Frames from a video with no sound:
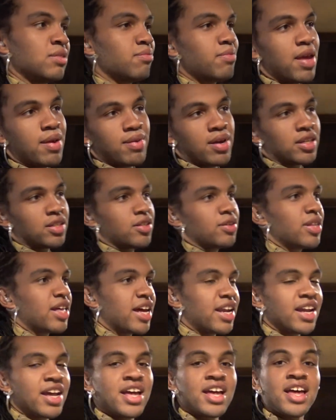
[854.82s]
Maybe I'll do
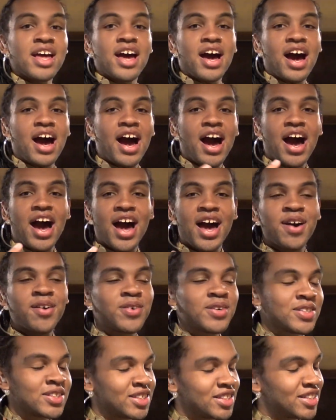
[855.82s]
that. I
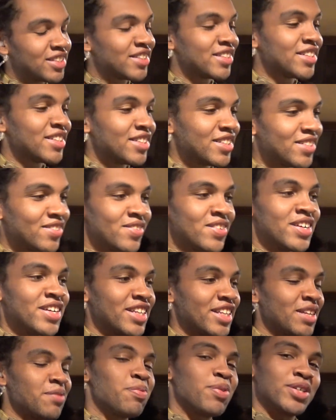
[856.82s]
was
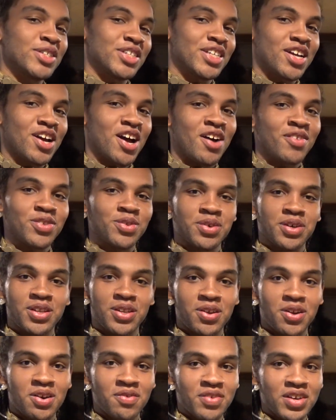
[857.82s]
really pushing off doing a
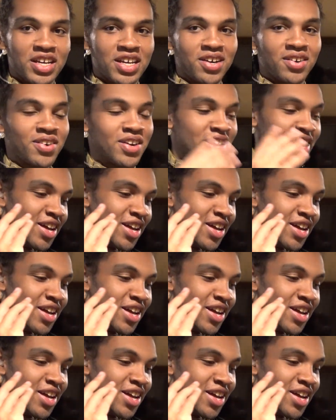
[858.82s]
loadout video.